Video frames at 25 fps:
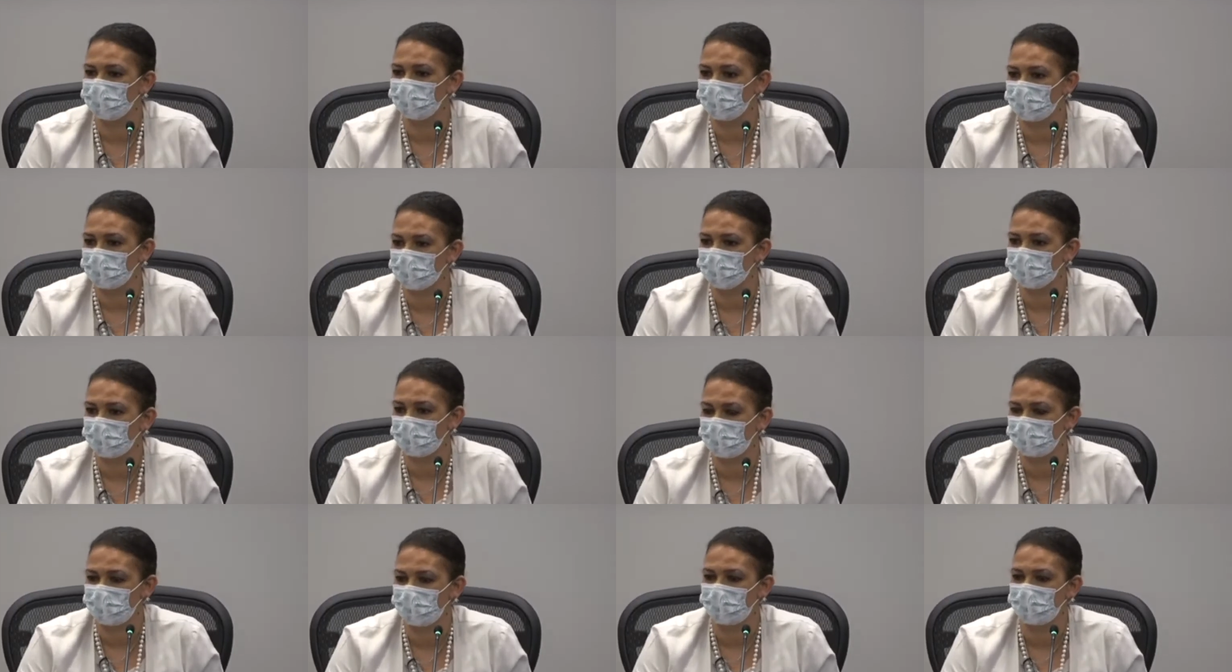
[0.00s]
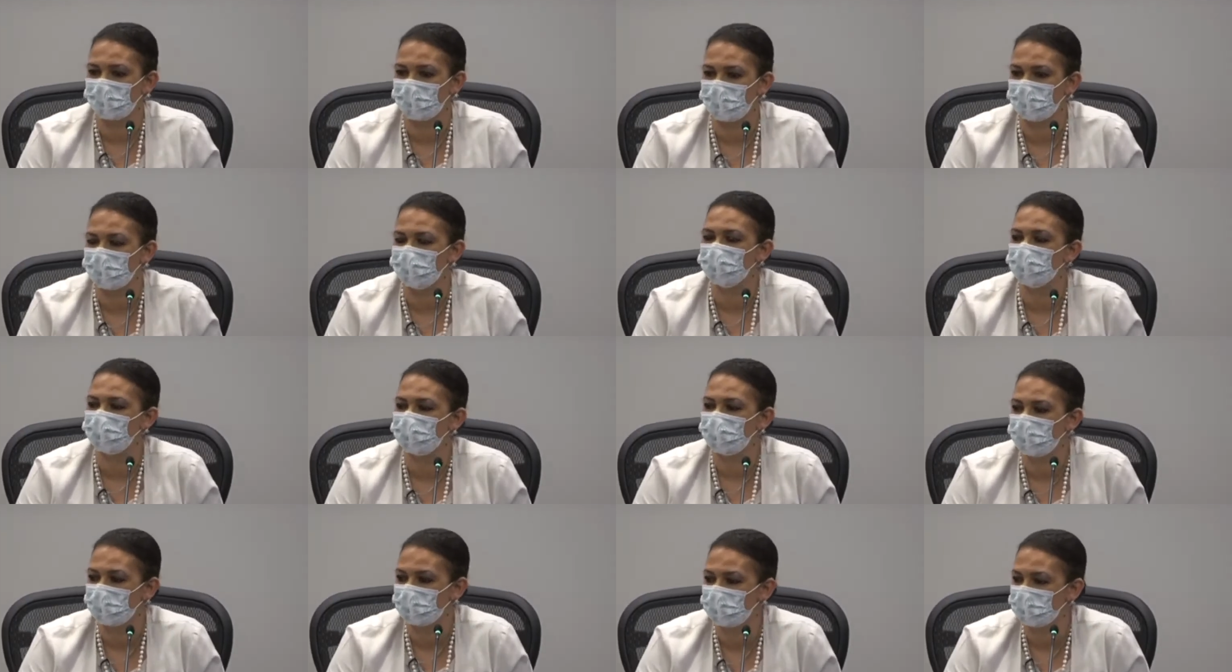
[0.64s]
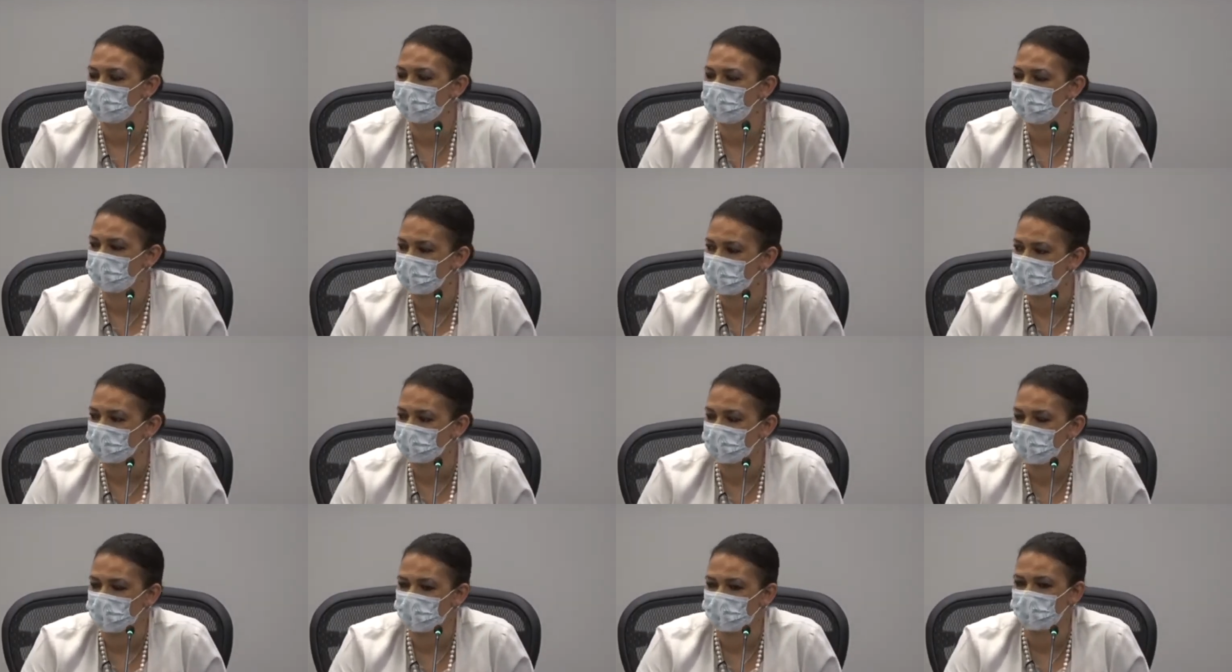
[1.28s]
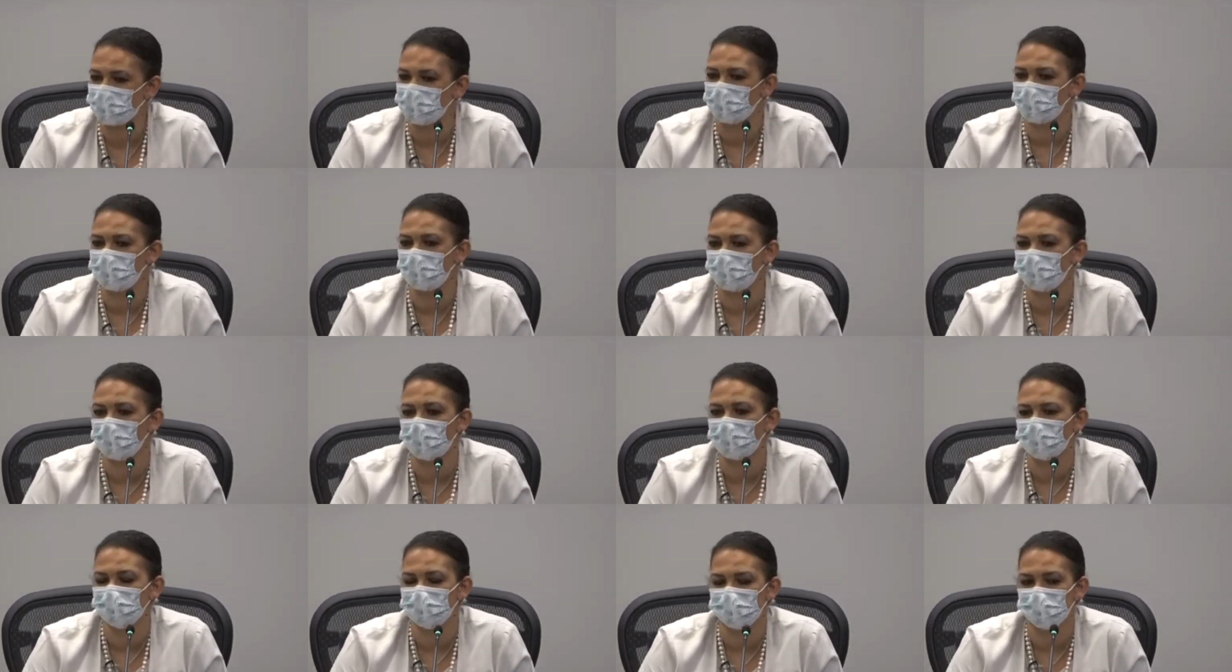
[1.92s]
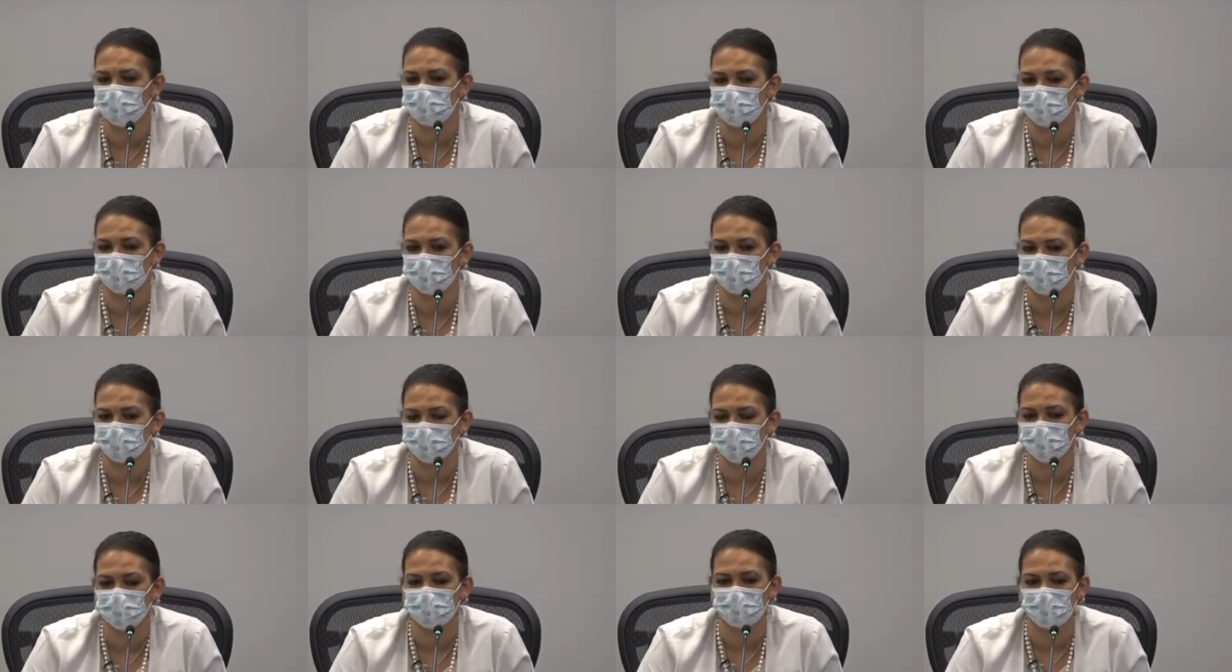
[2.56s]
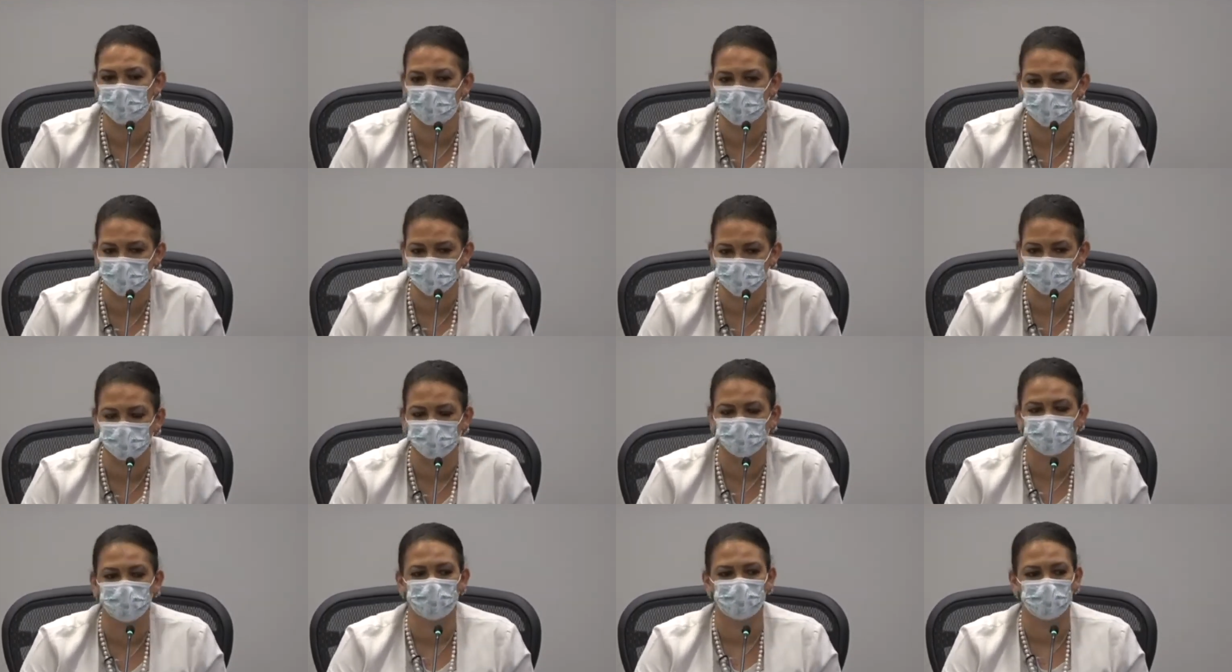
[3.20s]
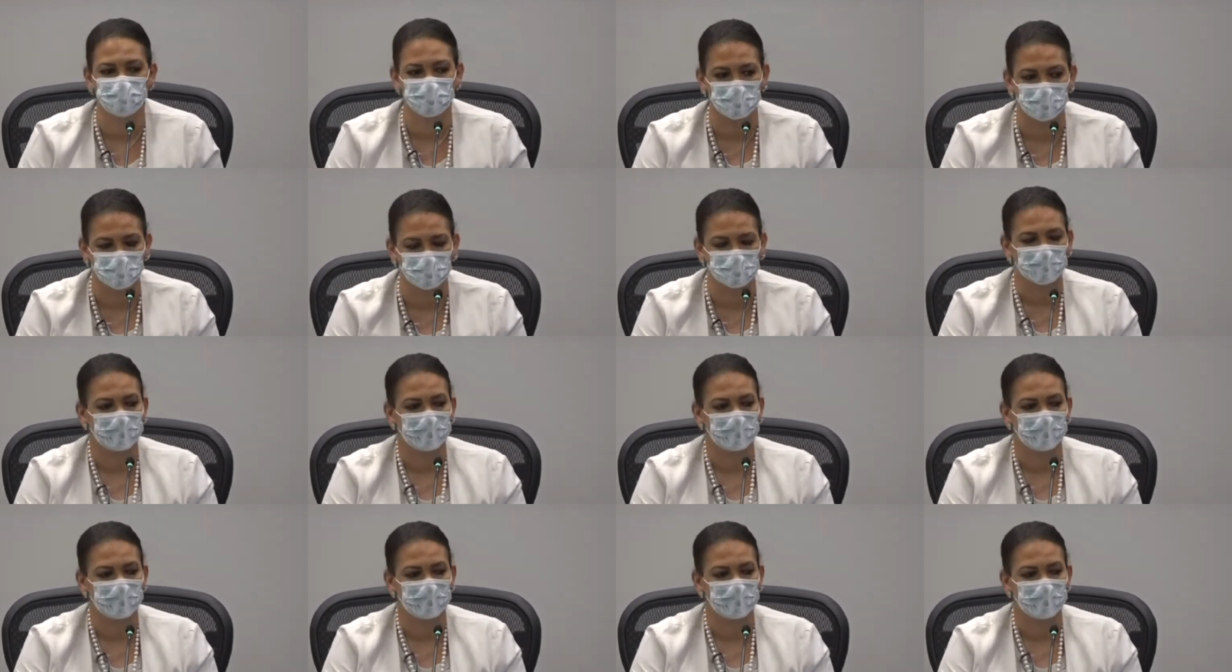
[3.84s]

because I'd be an independent board member and not someone responsible for